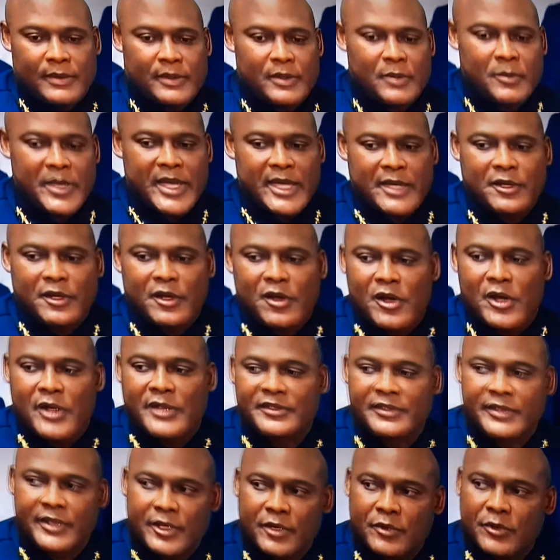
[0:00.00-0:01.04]
Commander
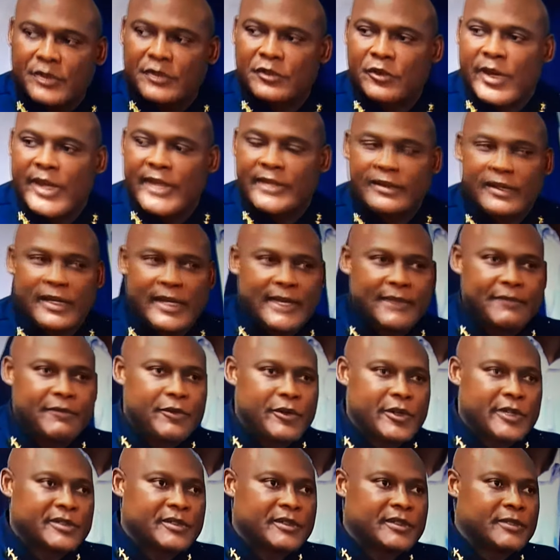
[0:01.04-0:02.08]
Garcia will translate
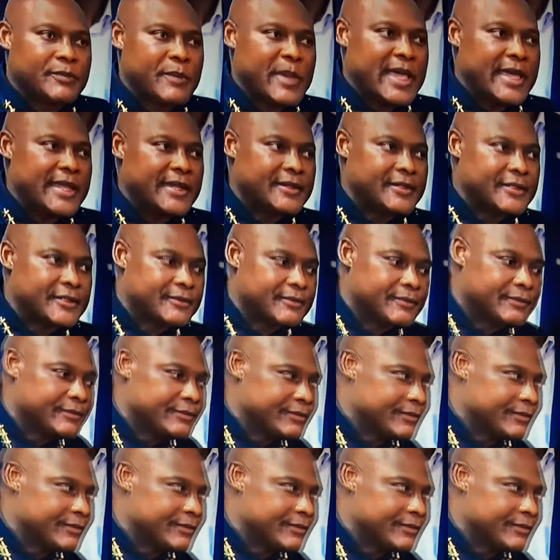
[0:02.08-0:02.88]
for us in Spanish.